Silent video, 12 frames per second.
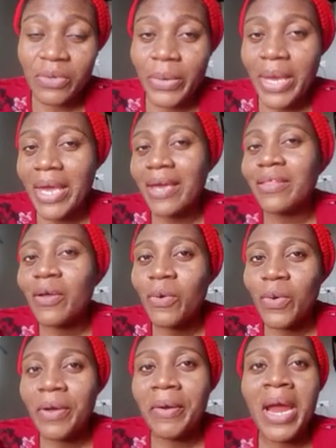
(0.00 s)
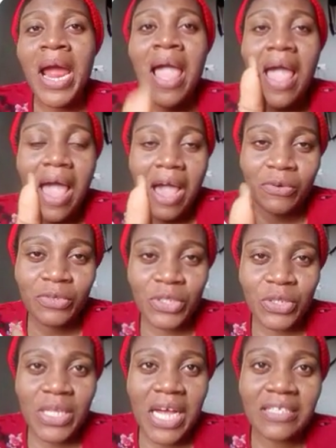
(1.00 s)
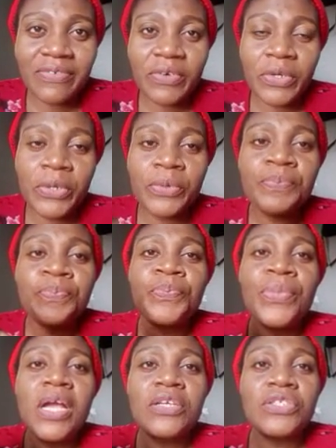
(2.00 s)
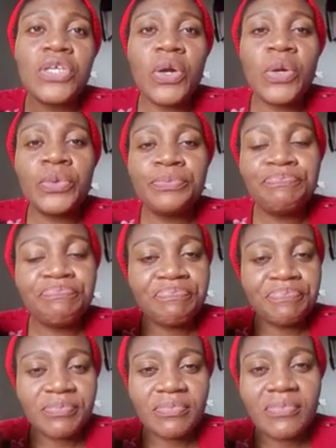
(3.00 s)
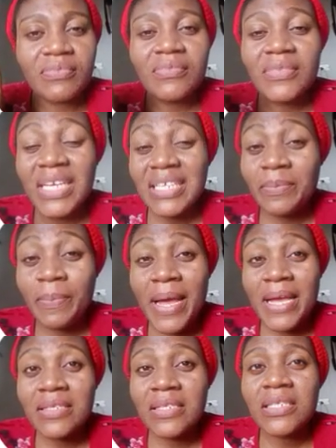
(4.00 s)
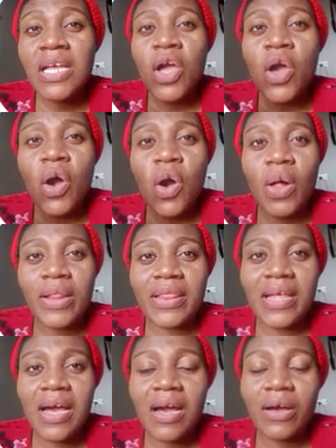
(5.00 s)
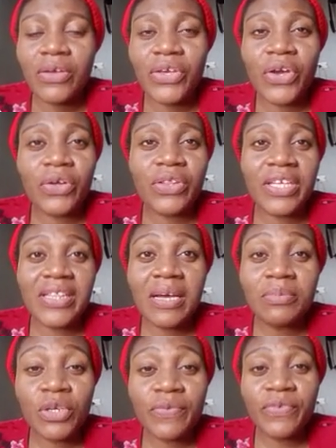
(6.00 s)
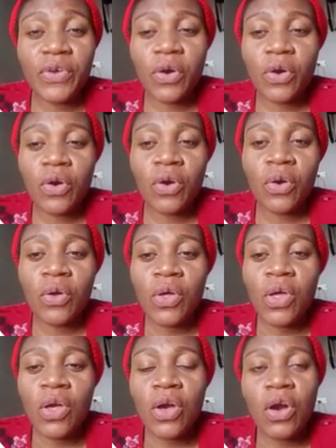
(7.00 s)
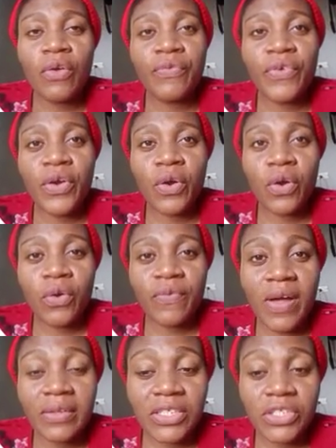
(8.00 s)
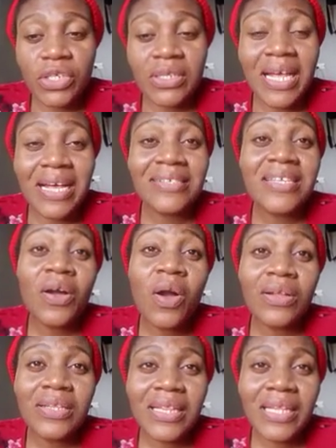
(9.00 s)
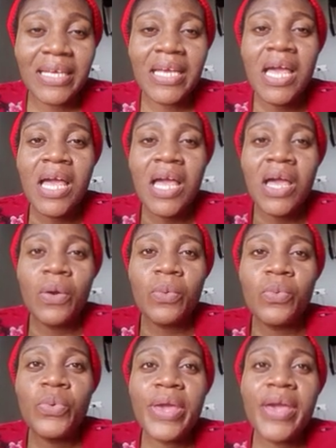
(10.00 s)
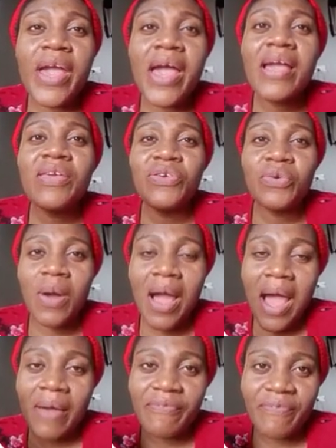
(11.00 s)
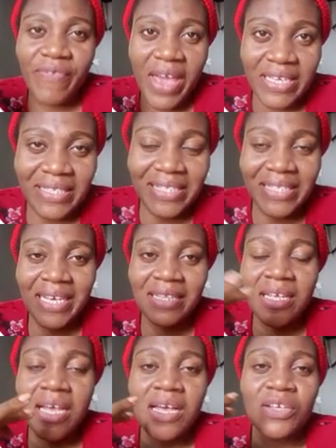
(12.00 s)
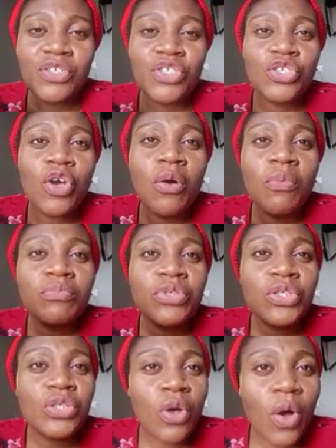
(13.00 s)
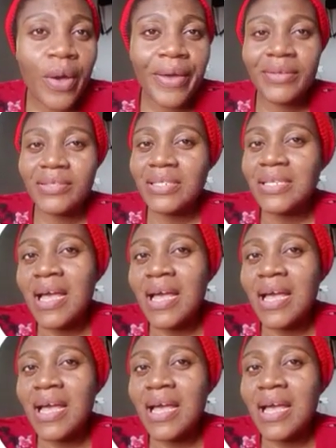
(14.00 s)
Okay, don't worry, I will do that for you. So it depends on the depth of your foundation, and secondly, where you are fencing. Some soils